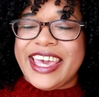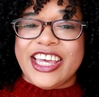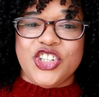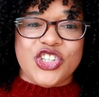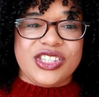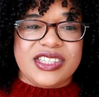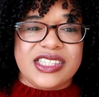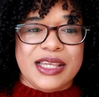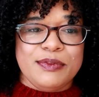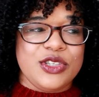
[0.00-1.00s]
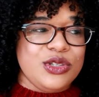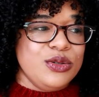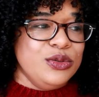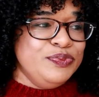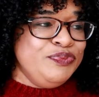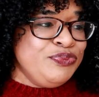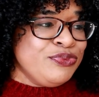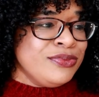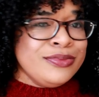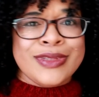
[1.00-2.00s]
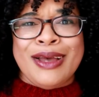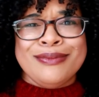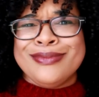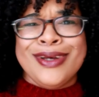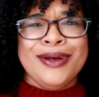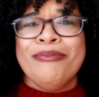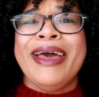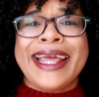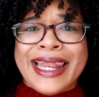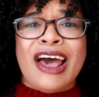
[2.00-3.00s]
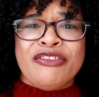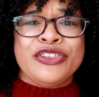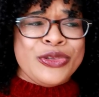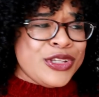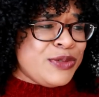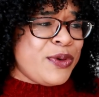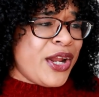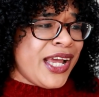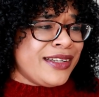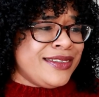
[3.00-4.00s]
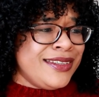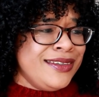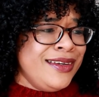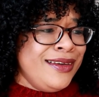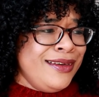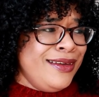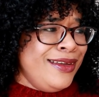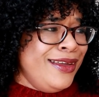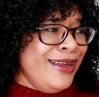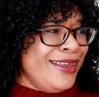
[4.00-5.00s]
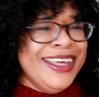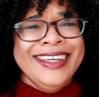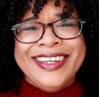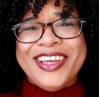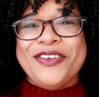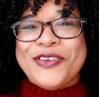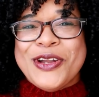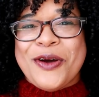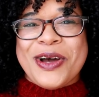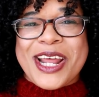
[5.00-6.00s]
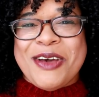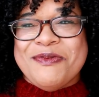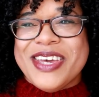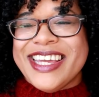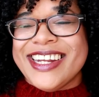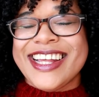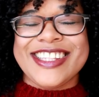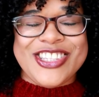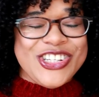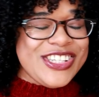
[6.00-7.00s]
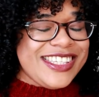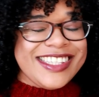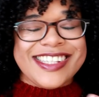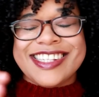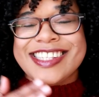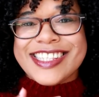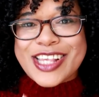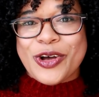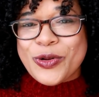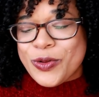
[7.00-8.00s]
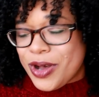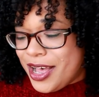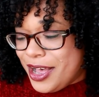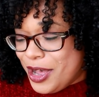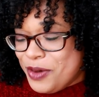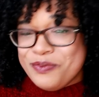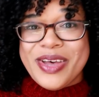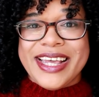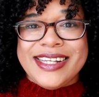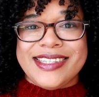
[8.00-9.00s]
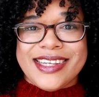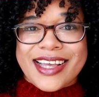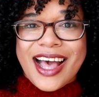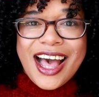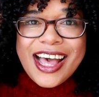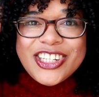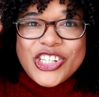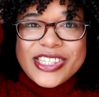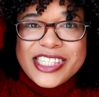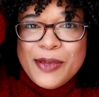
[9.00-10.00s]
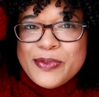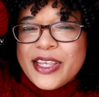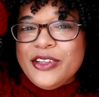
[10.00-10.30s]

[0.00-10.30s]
hair just seems to make love to this product. If you know what I mean, it's just so amazing. It just seeps